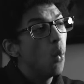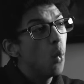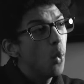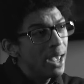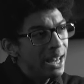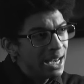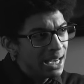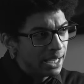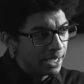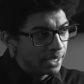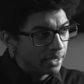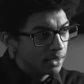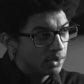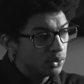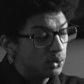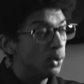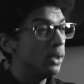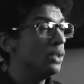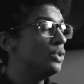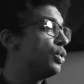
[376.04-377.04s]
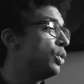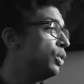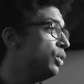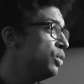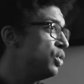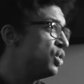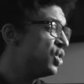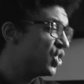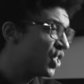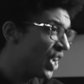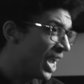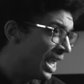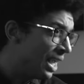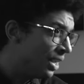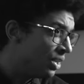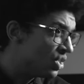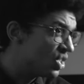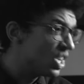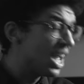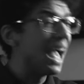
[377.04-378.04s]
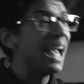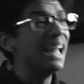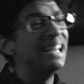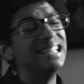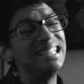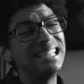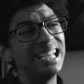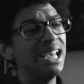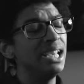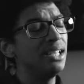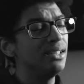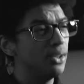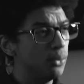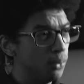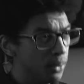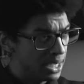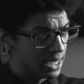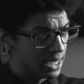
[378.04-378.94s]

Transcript: willing to introduce change and take the